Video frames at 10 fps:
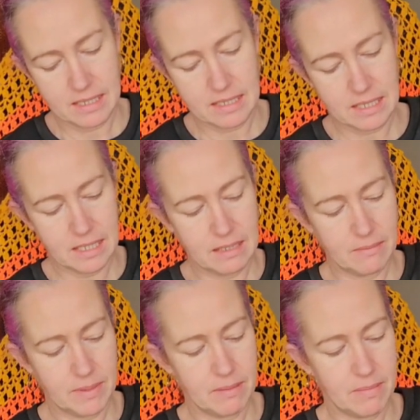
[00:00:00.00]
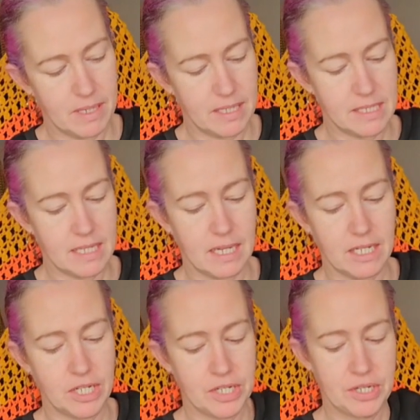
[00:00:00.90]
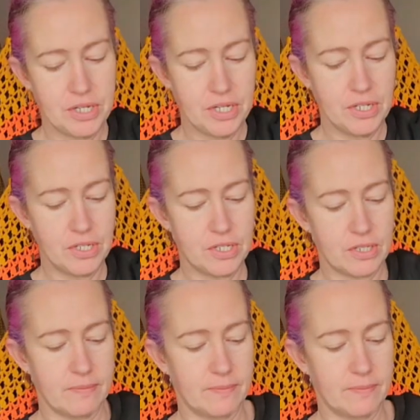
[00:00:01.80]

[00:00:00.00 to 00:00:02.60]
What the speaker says: to keep them nice and neat.